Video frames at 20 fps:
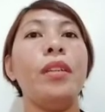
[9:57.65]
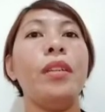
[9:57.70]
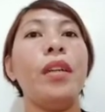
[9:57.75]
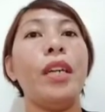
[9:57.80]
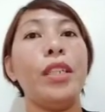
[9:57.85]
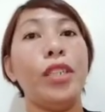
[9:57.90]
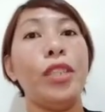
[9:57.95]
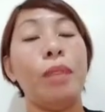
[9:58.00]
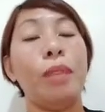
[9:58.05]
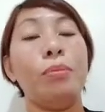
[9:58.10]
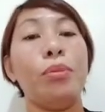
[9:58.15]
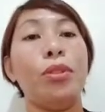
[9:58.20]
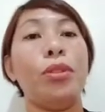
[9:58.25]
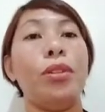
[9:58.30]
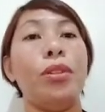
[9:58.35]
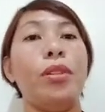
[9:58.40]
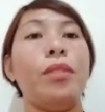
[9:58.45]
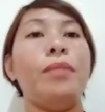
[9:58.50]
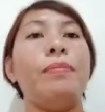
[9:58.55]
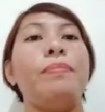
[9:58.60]
adoption.
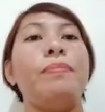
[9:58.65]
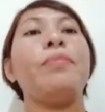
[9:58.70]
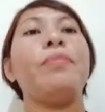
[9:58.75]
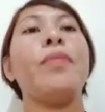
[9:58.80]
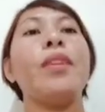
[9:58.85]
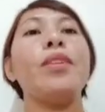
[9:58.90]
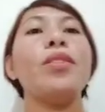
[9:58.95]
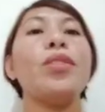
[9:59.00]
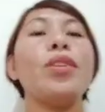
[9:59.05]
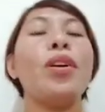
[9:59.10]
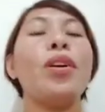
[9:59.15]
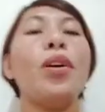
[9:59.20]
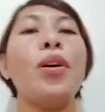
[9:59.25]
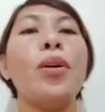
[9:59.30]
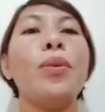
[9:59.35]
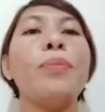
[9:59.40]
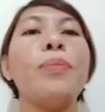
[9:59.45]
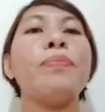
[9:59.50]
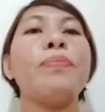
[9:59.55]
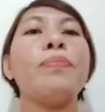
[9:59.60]
So